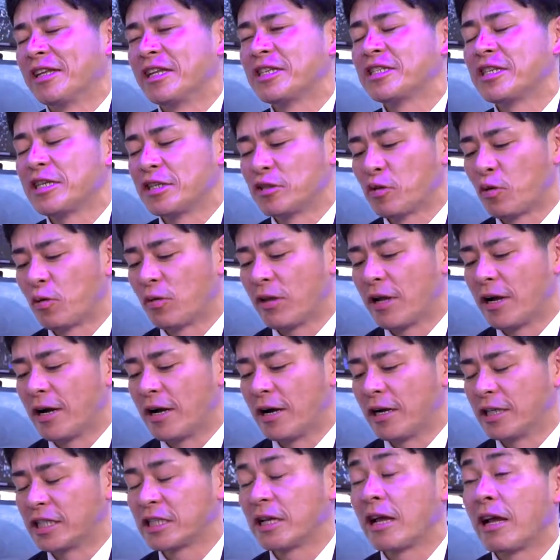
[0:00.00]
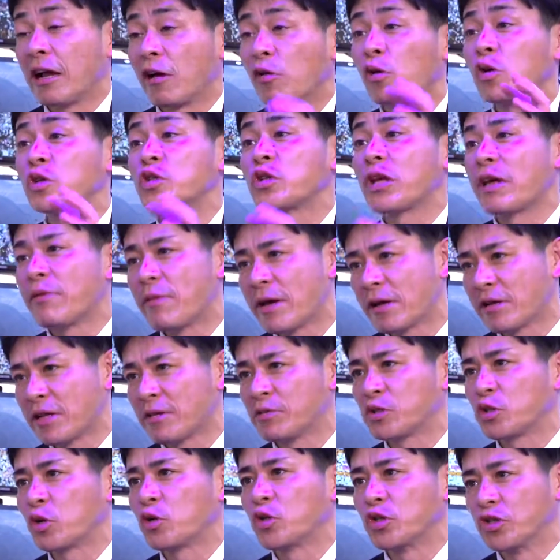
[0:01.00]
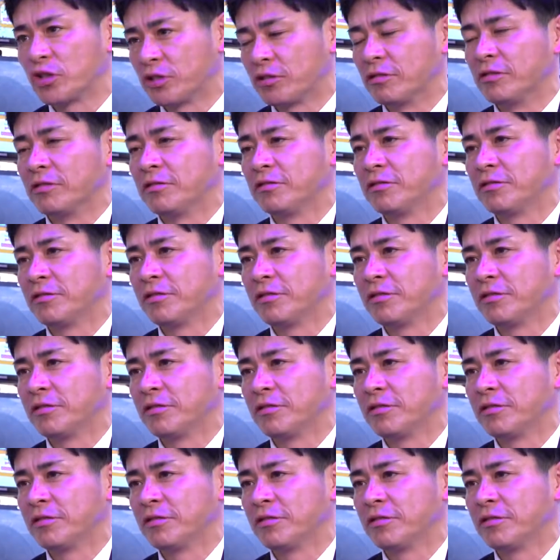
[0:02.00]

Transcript: This is for the uh, cost-effective solution.